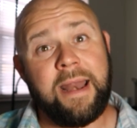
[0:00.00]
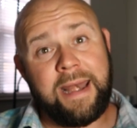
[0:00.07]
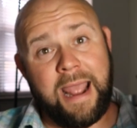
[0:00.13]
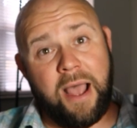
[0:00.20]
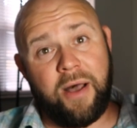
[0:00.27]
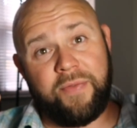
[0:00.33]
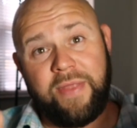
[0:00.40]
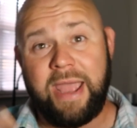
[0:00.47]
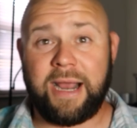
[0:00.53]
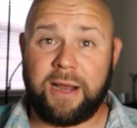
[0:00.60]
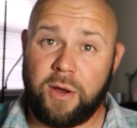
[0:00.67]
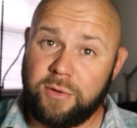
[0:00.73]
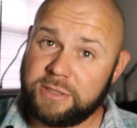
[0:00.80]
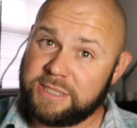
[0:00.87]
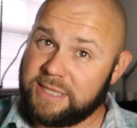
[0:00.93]
Now
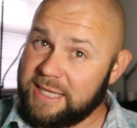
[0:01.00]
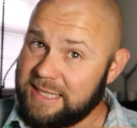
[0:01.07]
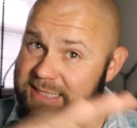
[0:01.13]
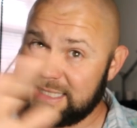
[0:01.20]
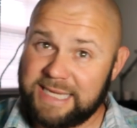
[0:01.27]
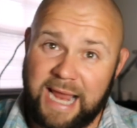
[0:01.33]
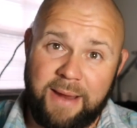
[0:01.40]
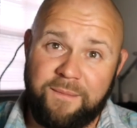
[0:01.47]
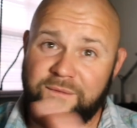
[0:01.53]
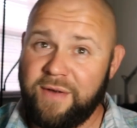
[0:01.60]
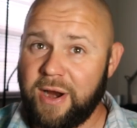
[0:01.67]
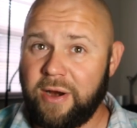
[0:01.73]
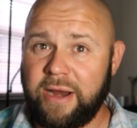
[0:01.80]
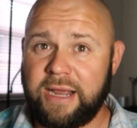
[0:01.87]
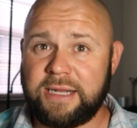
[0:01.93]
that goes, that same
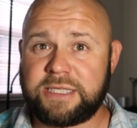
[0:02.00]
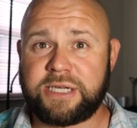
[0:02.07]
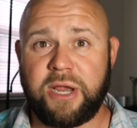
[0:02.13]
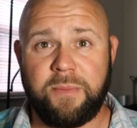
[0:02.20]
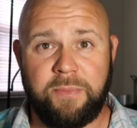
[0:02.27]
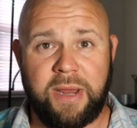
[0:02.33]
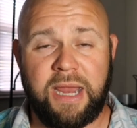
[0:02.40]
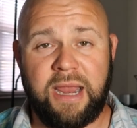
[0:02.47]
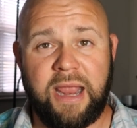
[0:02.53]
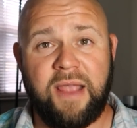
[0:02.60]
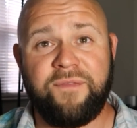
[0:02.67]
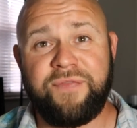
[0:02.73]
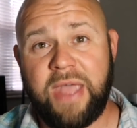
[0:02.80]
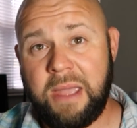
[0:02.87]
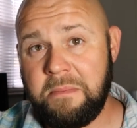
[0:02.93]
variance could be
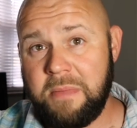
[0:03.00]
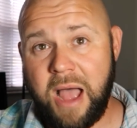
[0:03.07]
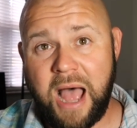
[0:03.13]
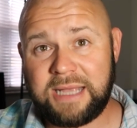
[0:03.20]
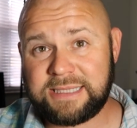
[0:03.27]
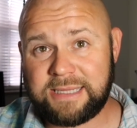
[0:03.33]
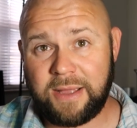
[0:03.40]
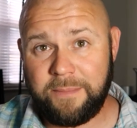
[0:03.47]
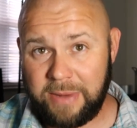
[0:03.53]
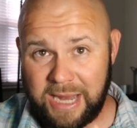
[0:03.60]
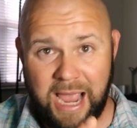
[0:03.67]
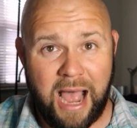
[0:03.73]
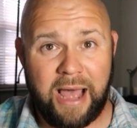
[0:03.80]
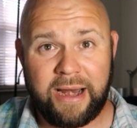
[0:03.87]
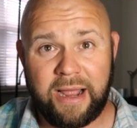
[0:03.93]
if that Mazda
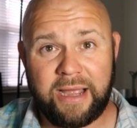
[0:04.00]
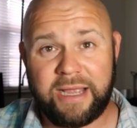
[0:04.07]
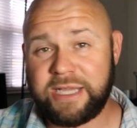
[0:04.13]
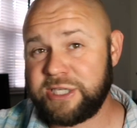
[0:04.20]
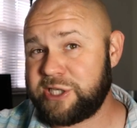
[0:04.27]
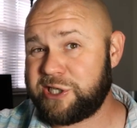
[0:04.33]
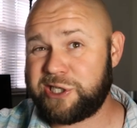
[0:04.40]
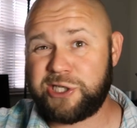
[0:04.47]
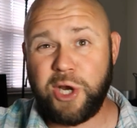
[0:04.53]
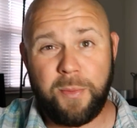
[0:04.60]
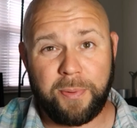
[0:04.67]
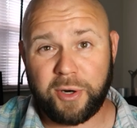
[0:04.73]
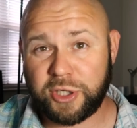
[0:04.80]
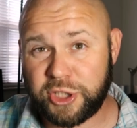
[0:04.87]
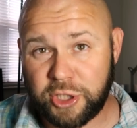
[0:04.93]
Miata is
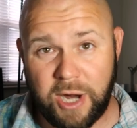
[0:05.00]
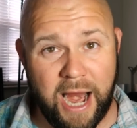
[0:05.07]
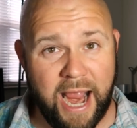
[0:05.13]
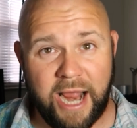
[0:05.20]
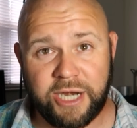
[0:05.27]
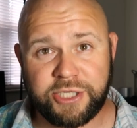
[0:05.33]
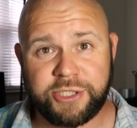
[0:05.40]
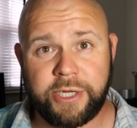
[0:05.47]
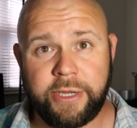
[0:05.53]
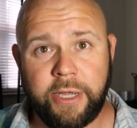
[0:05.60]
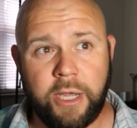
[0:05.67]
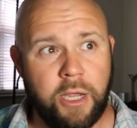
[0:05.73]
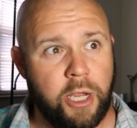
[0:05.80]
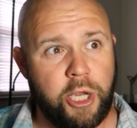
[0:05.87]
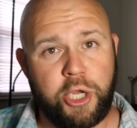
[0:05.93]
super trashed,
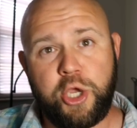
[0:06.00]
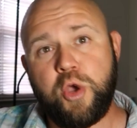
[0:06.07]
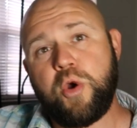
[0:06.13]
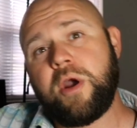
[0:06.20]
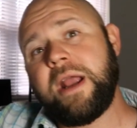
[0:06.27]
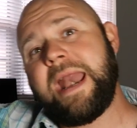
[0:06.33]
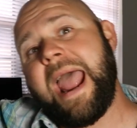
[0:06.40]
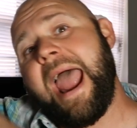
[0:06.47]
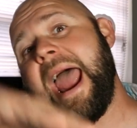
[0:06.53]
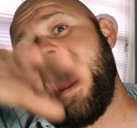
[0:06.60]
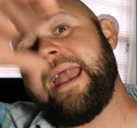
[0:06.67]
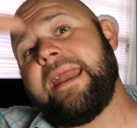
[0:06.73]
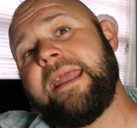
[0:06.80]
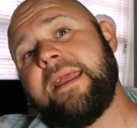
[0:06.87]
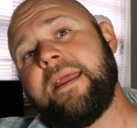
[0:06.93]
you could
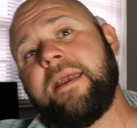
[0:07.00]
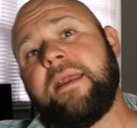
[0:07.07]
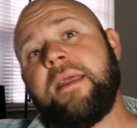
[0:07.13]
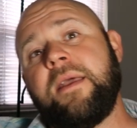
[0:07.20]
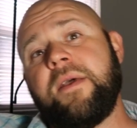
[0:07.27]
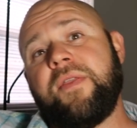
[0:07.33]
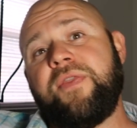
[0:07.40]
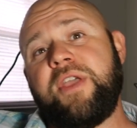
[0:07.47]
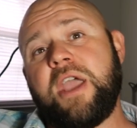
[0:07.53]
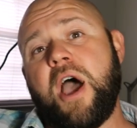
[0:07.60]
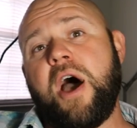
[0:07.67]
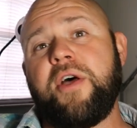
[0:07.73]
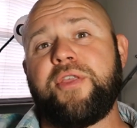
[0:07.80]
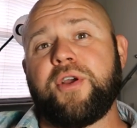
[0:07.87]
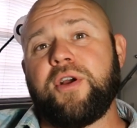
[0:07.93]
add in the
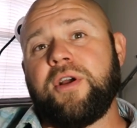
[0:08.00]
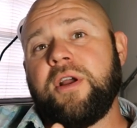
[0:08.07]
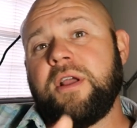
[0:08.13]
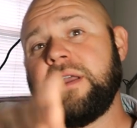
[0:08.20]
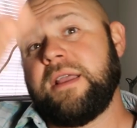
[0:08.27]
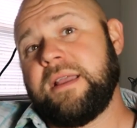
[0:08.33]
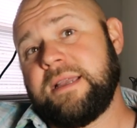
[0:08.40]
other